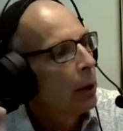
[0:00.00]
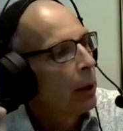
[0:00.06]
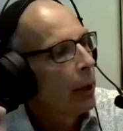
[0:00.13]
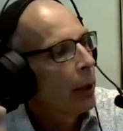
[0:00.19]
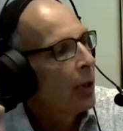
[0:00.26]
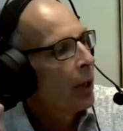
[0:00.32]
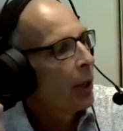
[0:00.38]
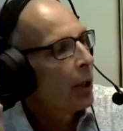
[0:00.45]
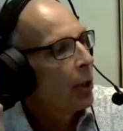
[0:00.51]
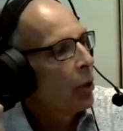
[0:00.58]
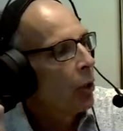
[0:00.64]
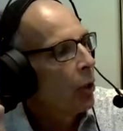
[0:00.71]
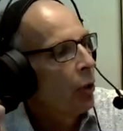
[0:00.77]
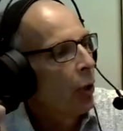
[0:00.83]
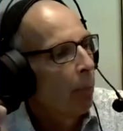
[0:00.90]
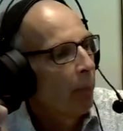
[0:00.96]
And then
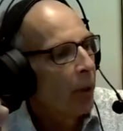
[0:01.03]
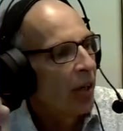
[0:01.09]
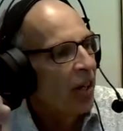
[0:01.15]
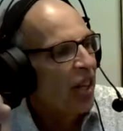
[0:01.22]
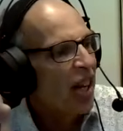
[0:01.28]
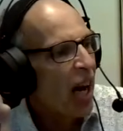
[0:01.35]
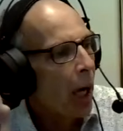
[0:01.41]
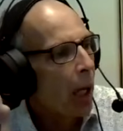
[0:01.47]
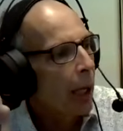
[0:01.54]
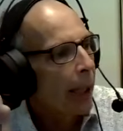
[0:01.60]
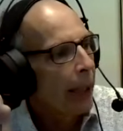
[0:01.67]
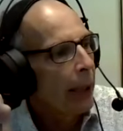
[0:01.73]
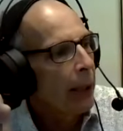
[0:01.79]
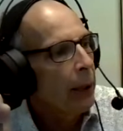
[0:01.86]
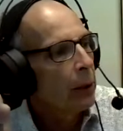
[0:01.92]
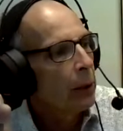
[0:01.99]
number
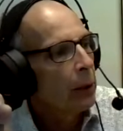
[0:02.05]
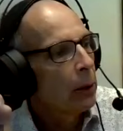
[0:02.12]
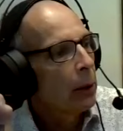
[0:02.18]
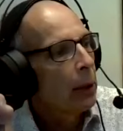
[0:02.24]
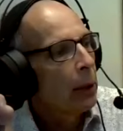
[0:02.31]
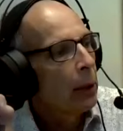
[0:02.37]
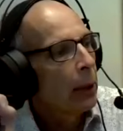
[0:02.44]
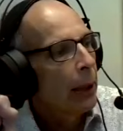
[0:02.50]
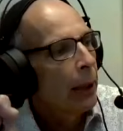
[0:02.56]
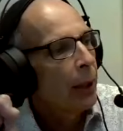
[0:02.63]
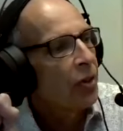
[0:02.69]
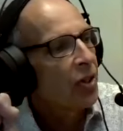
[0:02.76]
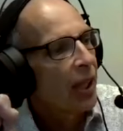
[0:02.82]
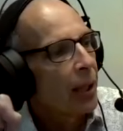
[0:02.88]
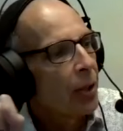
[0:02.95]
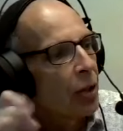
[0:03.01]
9, it
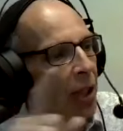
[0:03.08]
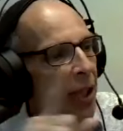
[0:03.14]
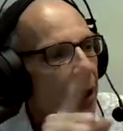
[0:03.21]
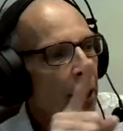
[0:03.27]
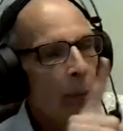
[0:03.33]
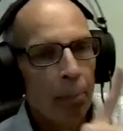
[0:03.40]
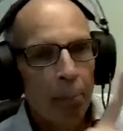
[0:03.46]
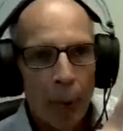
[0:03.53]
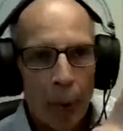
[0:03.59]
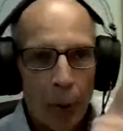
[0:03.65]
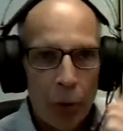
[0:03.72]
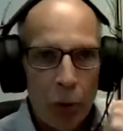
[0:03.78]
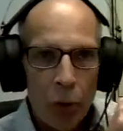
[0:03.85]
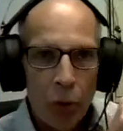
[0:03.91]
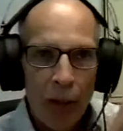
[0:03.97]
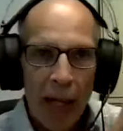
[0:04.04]
says the
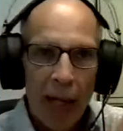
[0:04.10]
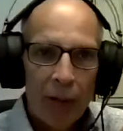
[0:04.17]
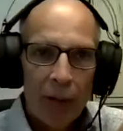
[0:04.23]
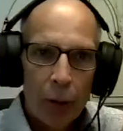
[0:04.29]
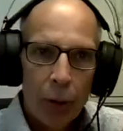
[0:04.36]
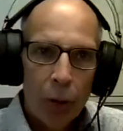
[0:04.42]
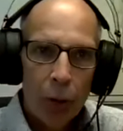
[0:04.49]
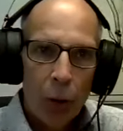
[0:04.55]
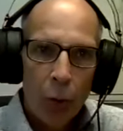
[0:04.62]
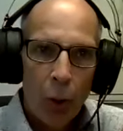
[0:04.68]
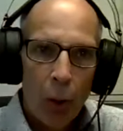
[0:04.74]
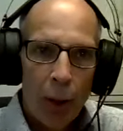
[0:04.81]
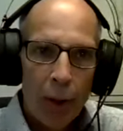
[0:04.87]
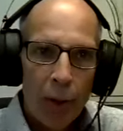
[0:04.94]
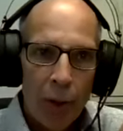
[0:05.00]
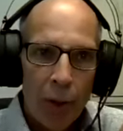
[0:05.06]
impulse travels
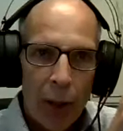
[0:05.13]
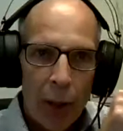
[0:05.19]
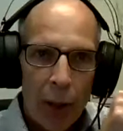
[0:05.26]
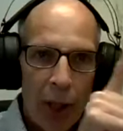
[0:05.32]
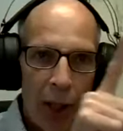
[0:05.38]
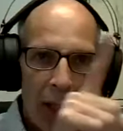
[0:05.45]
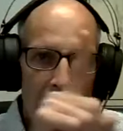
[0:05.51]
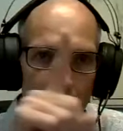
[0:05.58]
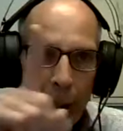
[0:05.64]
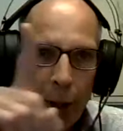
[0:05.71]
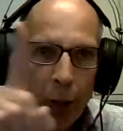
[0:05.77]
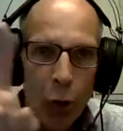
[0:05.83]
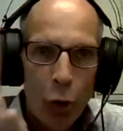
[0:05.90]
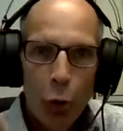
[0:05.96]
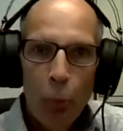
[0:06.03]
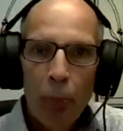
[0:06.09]
across the T
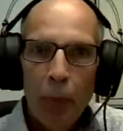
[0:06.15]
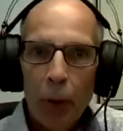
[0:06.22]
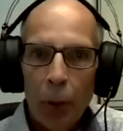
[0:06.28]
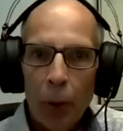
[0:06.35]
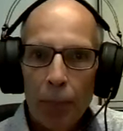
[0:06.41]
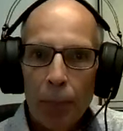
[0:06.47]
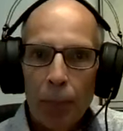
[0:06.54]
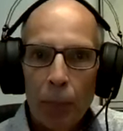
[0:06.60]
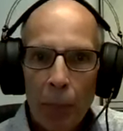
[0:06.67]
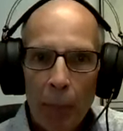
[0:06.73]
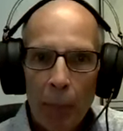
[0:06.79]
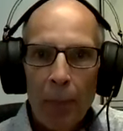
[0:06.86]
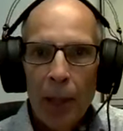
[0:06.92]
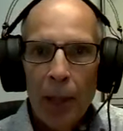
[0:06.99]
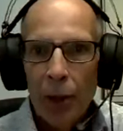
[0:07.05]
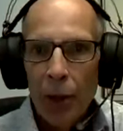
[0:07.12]
tubule.
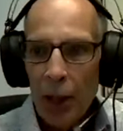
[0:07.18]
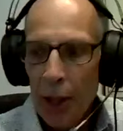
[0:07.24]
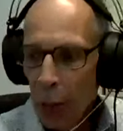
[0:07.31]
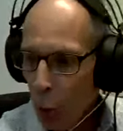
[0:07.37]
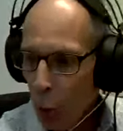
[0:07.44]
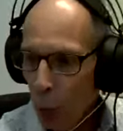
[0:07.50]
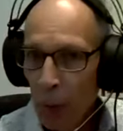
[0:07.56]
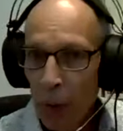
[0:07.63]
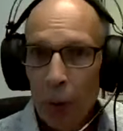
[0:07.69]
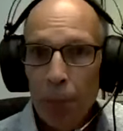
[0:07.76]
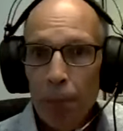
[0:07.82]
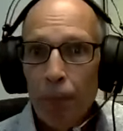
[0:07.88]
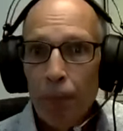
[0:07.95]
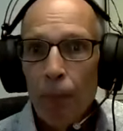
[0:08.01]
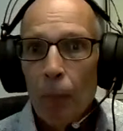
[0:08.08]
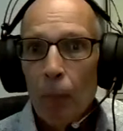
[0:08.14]
Remember the T tubule?
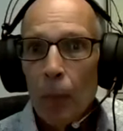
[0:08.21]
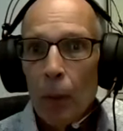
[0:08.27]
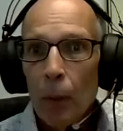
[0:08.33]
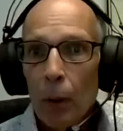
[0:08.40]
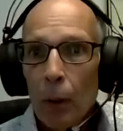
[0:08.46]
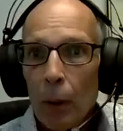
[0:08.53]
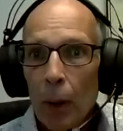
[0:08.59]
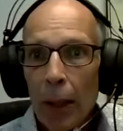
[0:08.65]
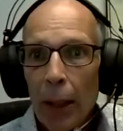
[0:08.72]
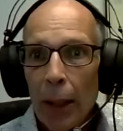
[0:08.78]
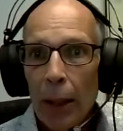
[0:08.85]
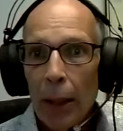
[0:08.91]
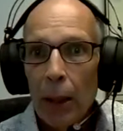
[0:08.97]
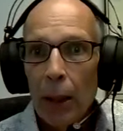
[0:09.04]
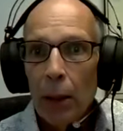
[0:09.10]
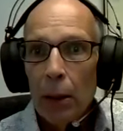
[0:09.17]

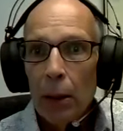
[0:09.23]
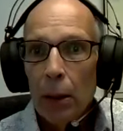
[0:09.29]
Okay.